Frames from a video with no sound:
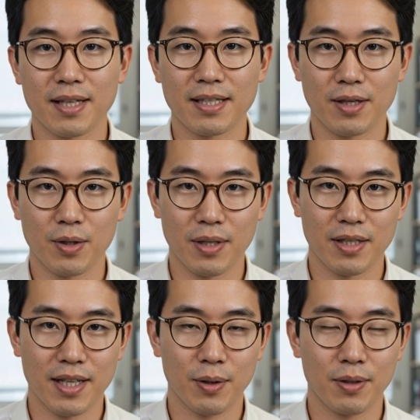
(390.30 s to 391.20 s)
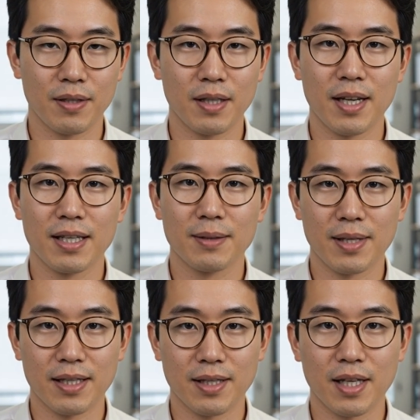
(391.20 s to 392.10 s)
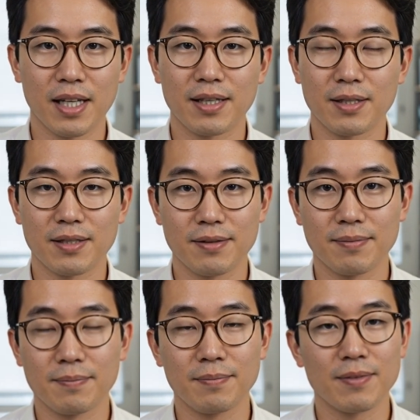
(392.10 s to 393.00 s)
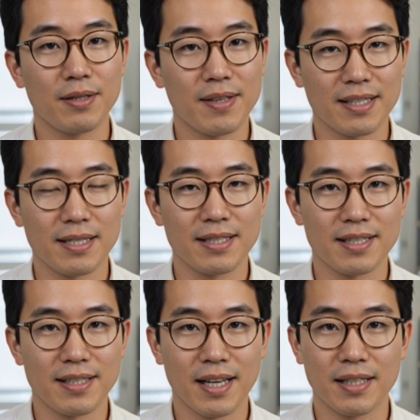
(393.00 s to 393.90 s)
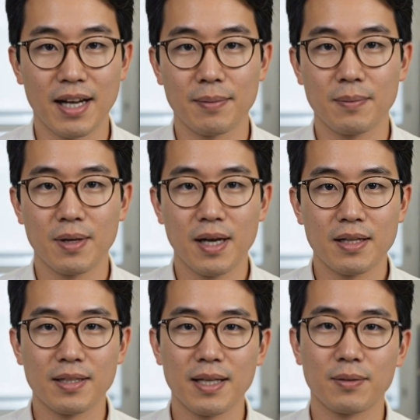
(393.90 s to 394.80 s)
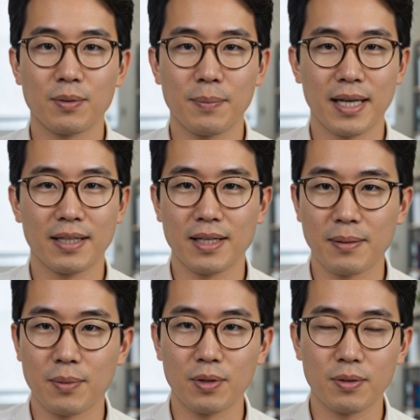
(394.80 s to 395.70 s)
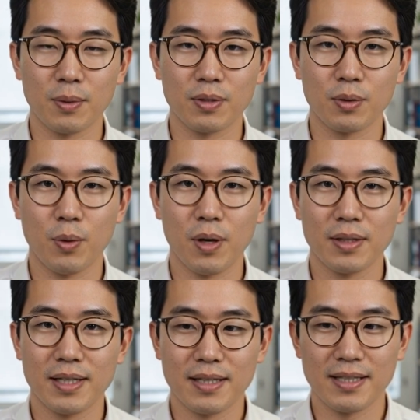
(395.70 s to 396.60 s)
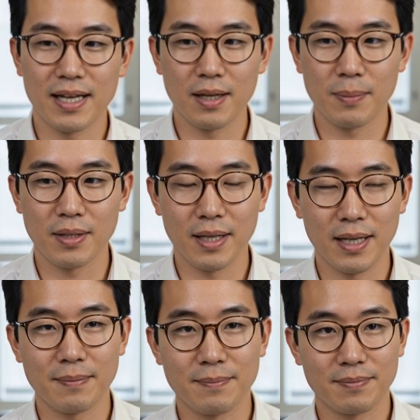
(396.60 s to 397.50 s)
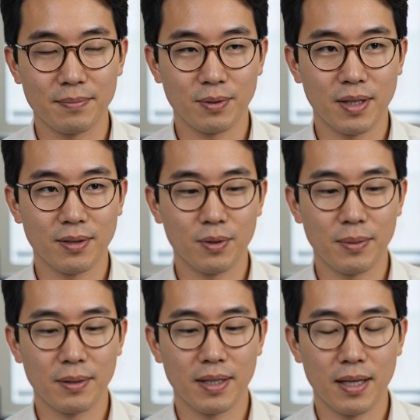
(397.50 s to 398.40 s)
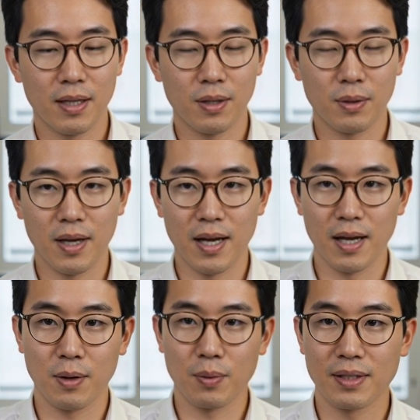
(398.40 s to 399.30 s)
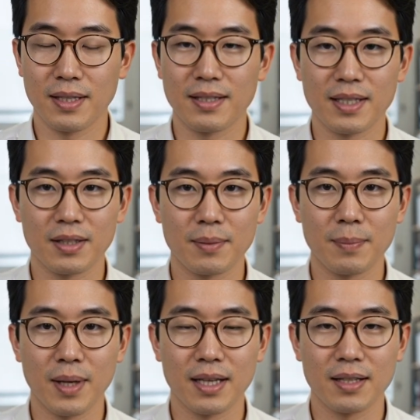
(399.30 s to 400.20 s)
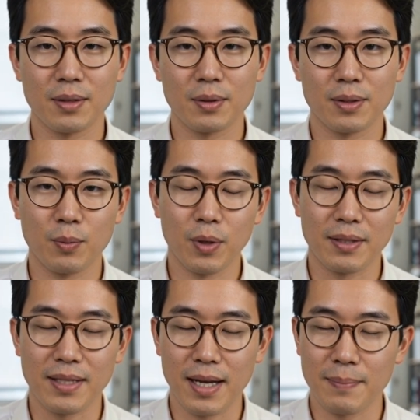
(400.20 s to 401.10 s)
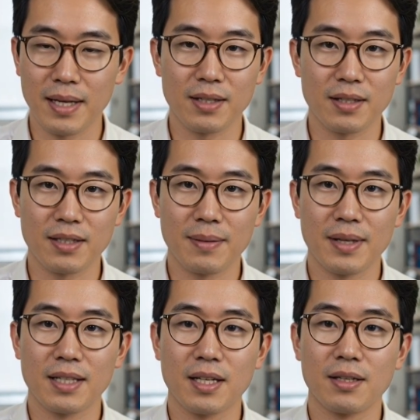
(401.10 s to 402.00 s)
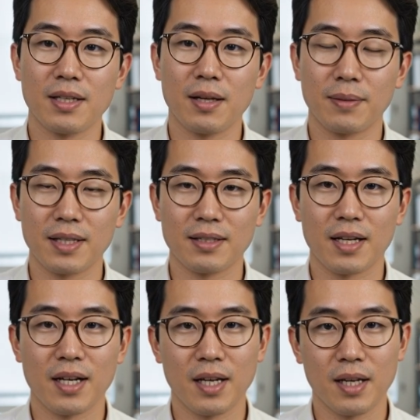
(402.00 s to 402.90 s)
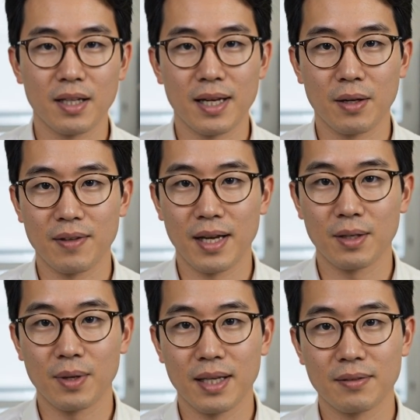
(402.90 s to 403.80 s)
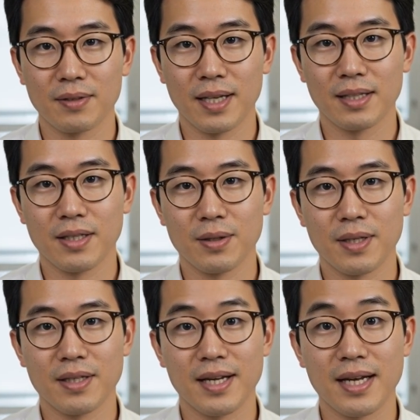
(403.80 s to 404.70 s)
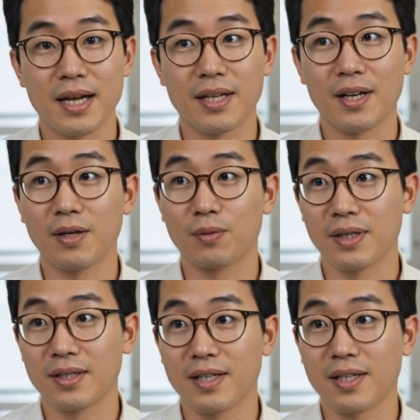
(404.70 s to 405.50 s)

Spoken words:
That situation, however, has begun to change. Advances in synthetic diamond production have dramatically improved both quality and scalability, transforming a material once considered impractical into one that major semiconductor companies are now evaluating for next-generation AI hardware,